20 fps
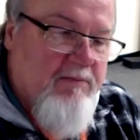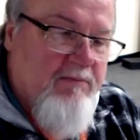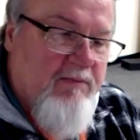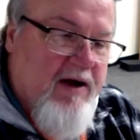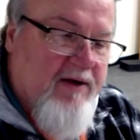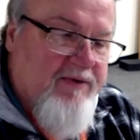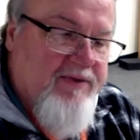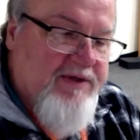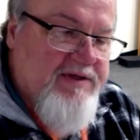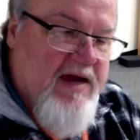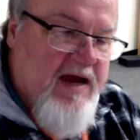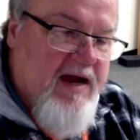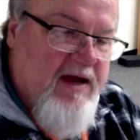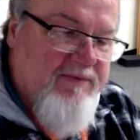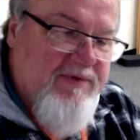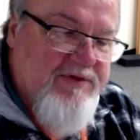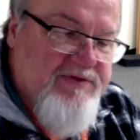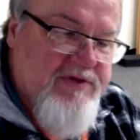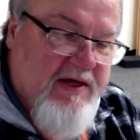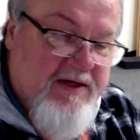By the
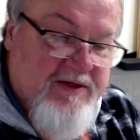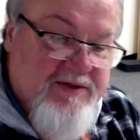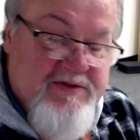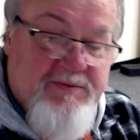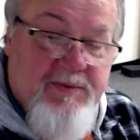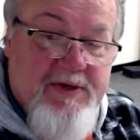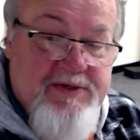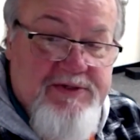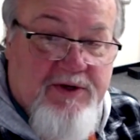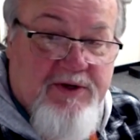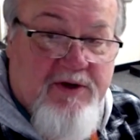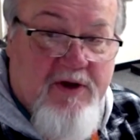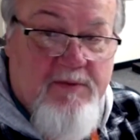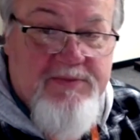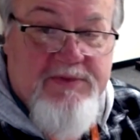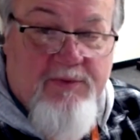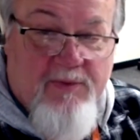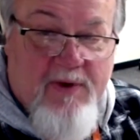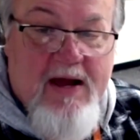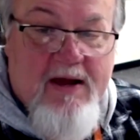time the second semester
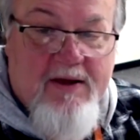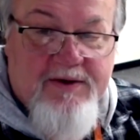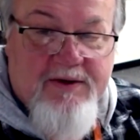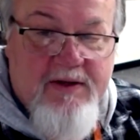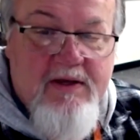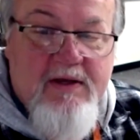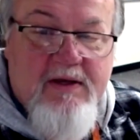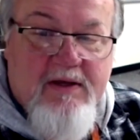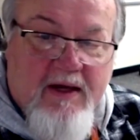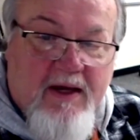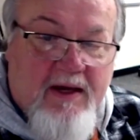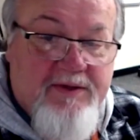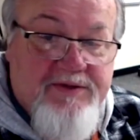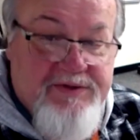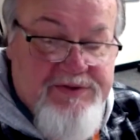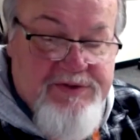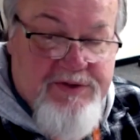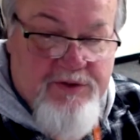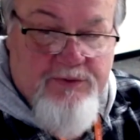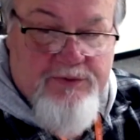comes around,
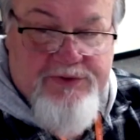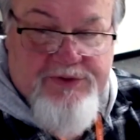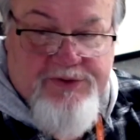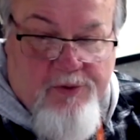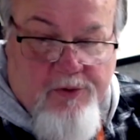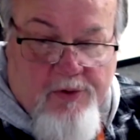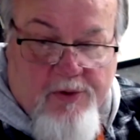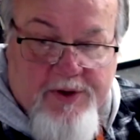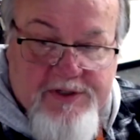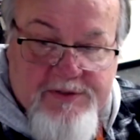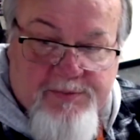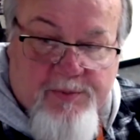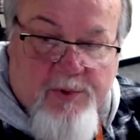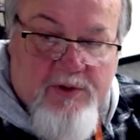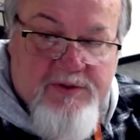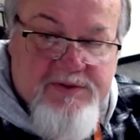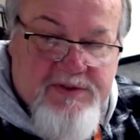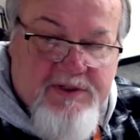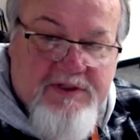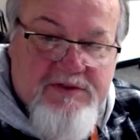it's 2 stories
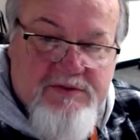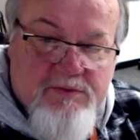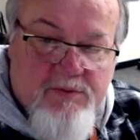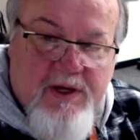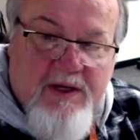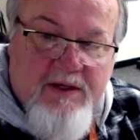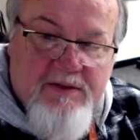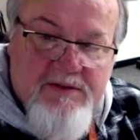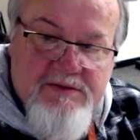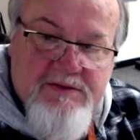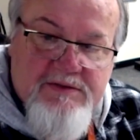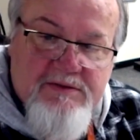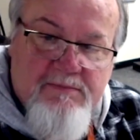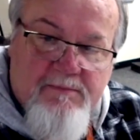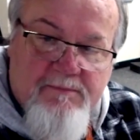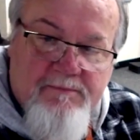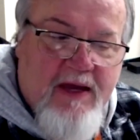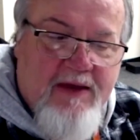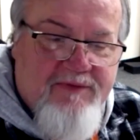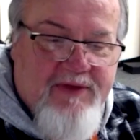per 6 weeks.
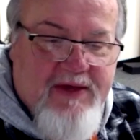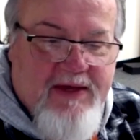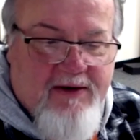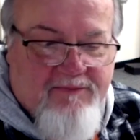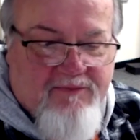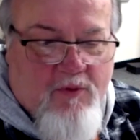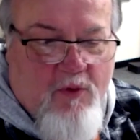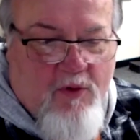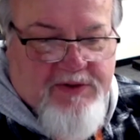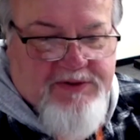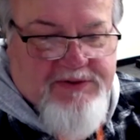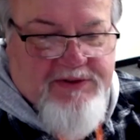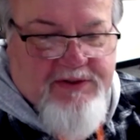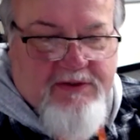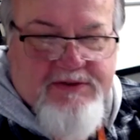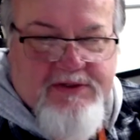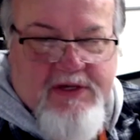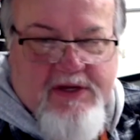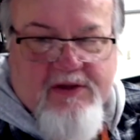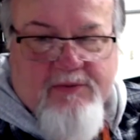And then, of course,
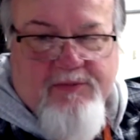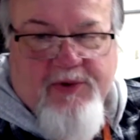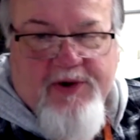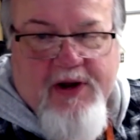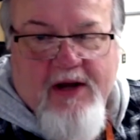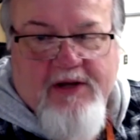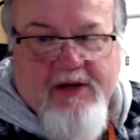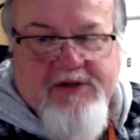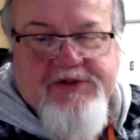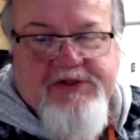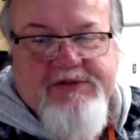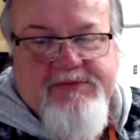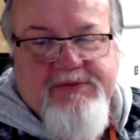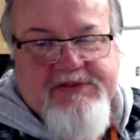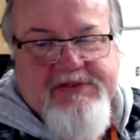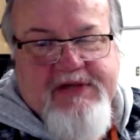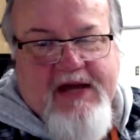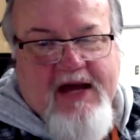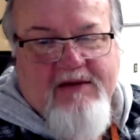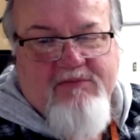there's other productions
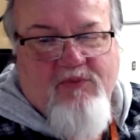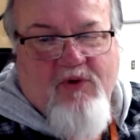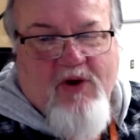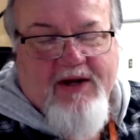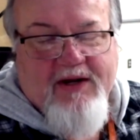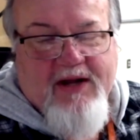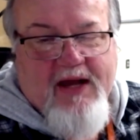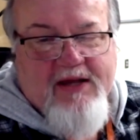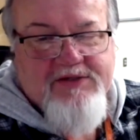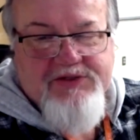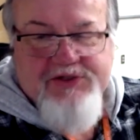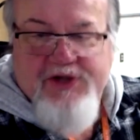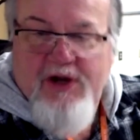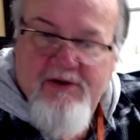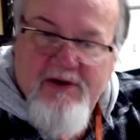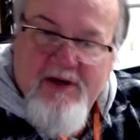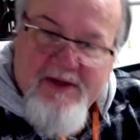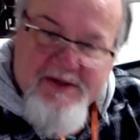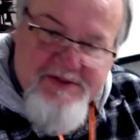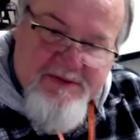beside broadcast
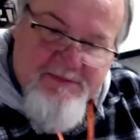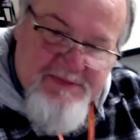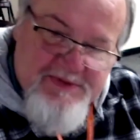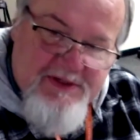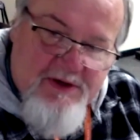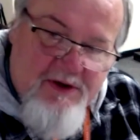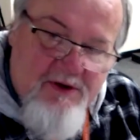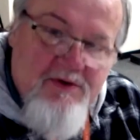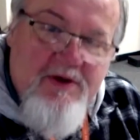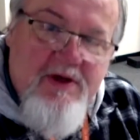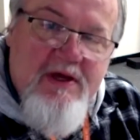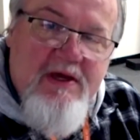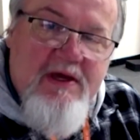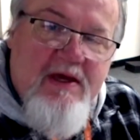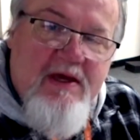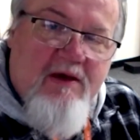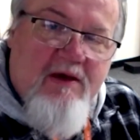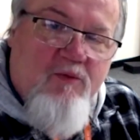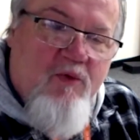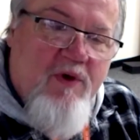journalism. So
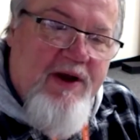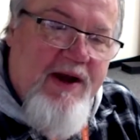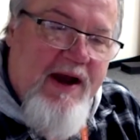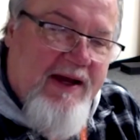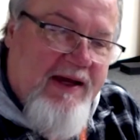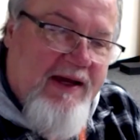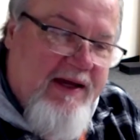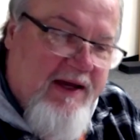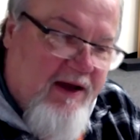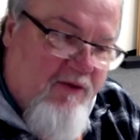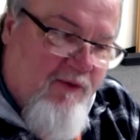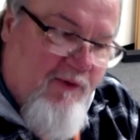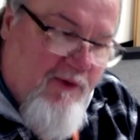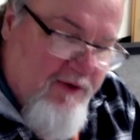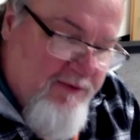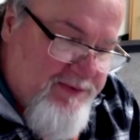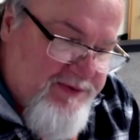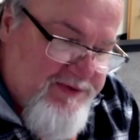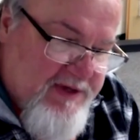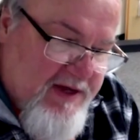when I get
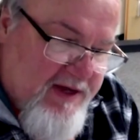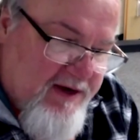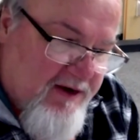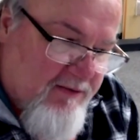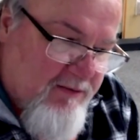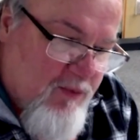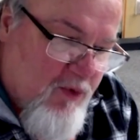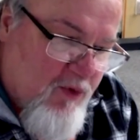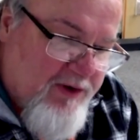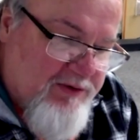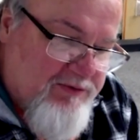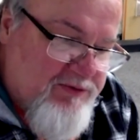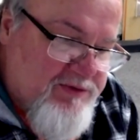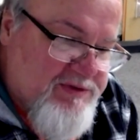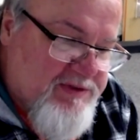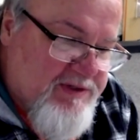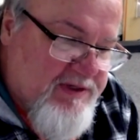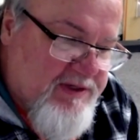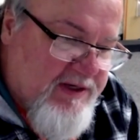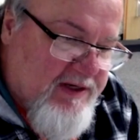groups that are more
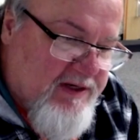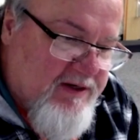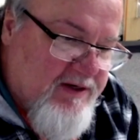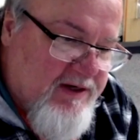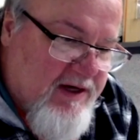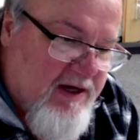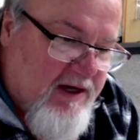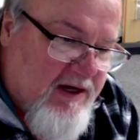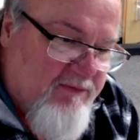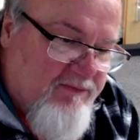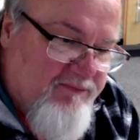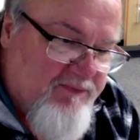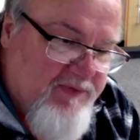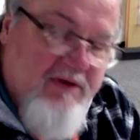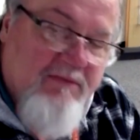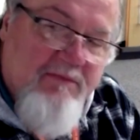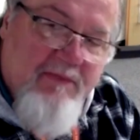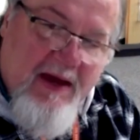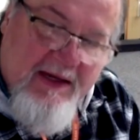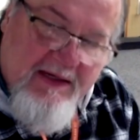interested in
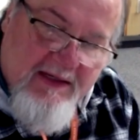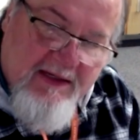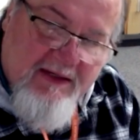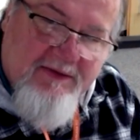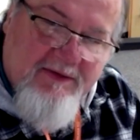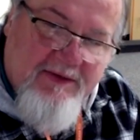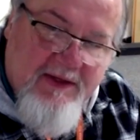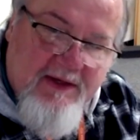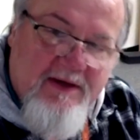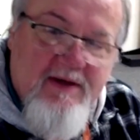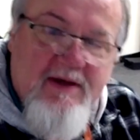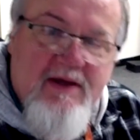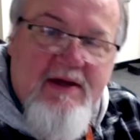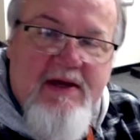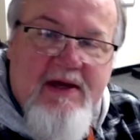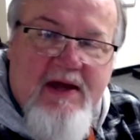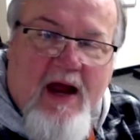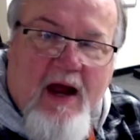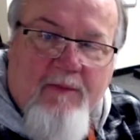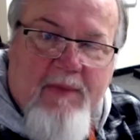filmmaking, then
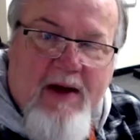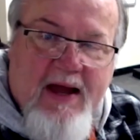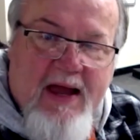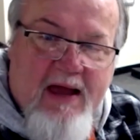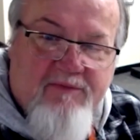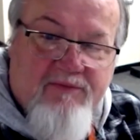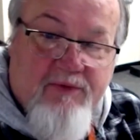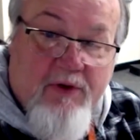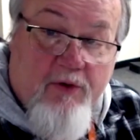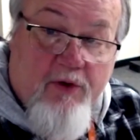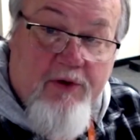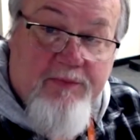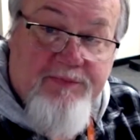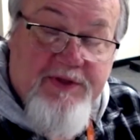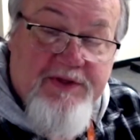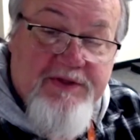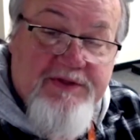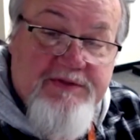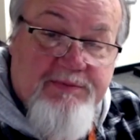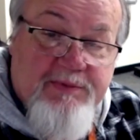I might have a
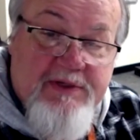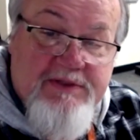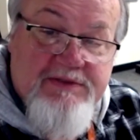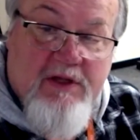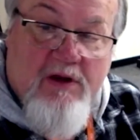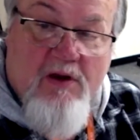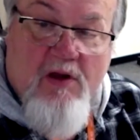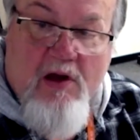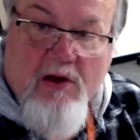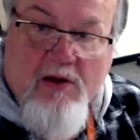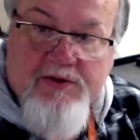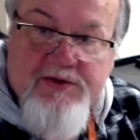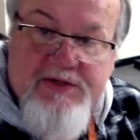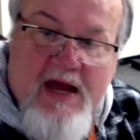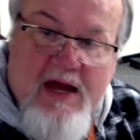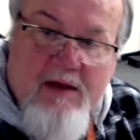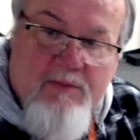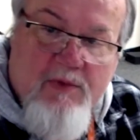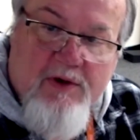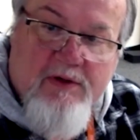group that spends a longer
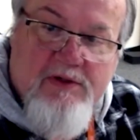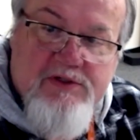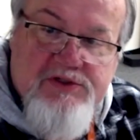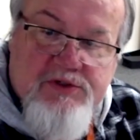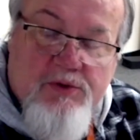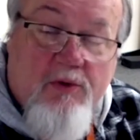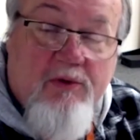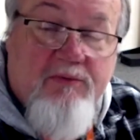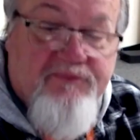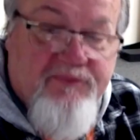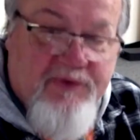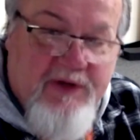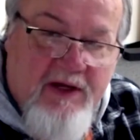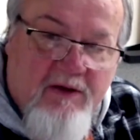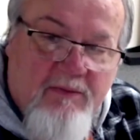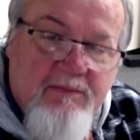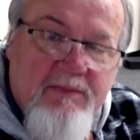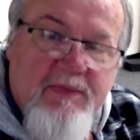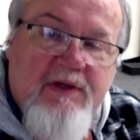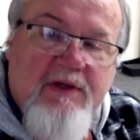time on a short
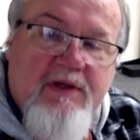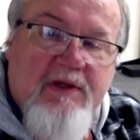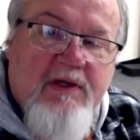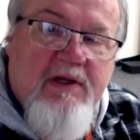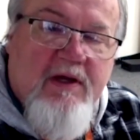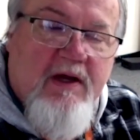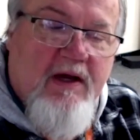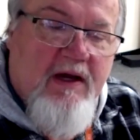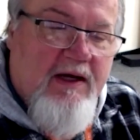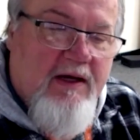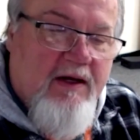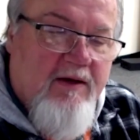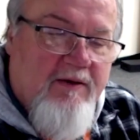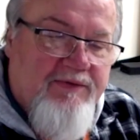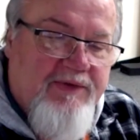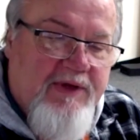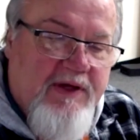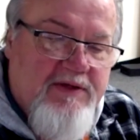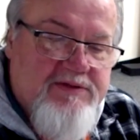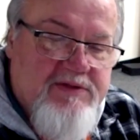film,
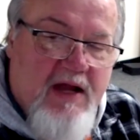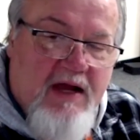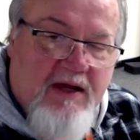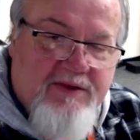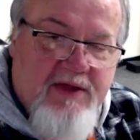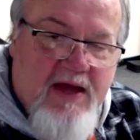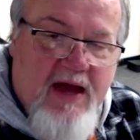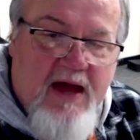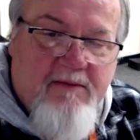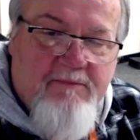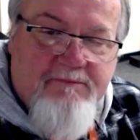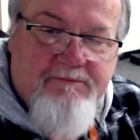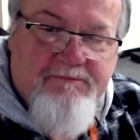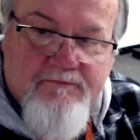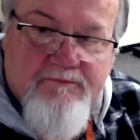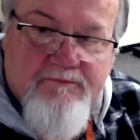things like that.